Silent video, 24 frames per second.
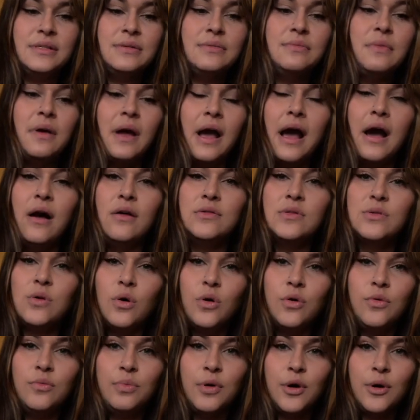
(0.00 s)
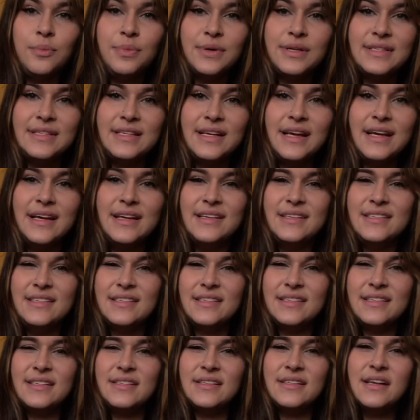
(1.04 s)
household purposes,
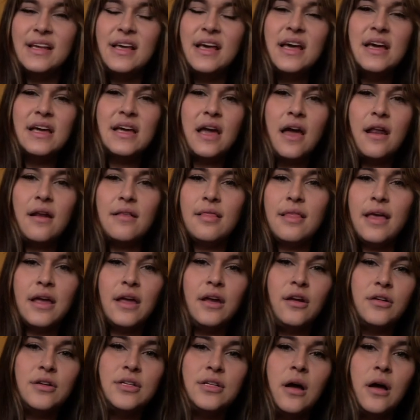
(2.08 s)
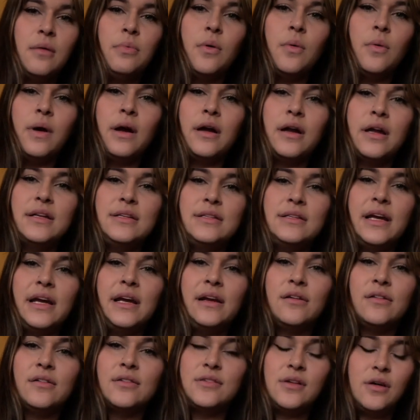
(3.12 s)
kind of like your Tupperware
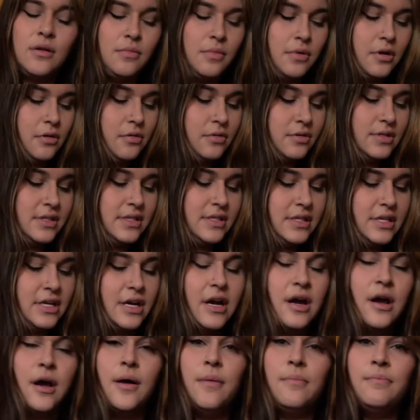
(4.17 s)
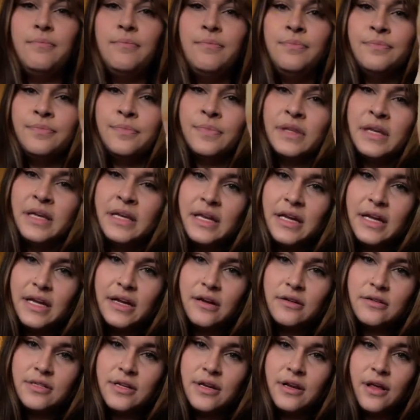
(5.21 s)
containers almost.
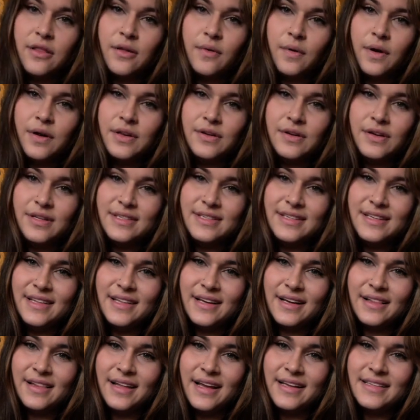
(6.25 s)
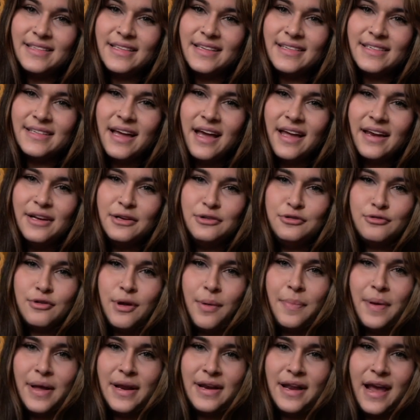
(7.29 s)
Here's another one. You can see the glaze is kind of
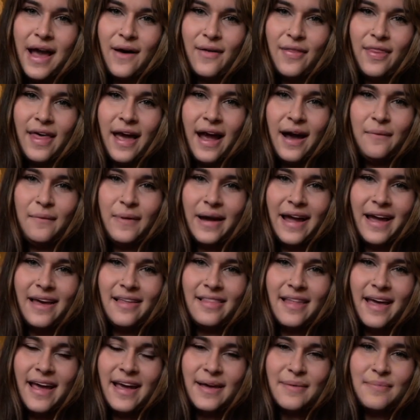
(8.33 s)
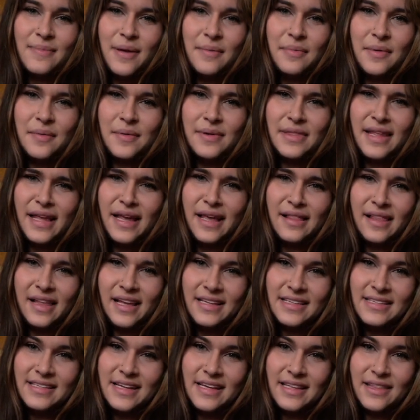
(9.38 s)
dripping down that way, like maybe when they
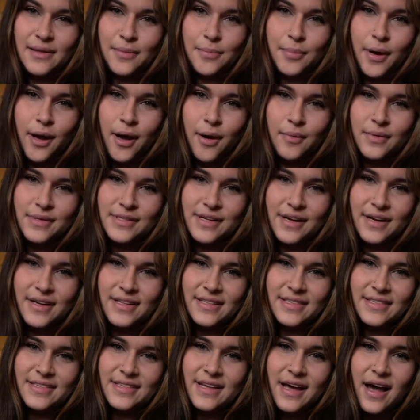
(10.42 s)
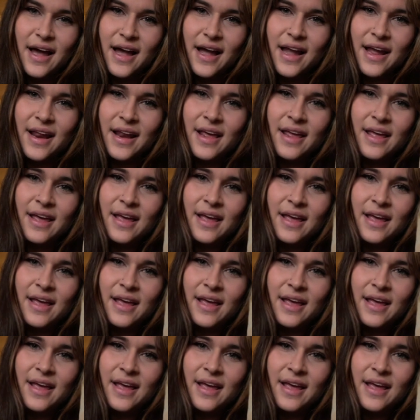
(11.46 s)
glazed it, the pot was on its side.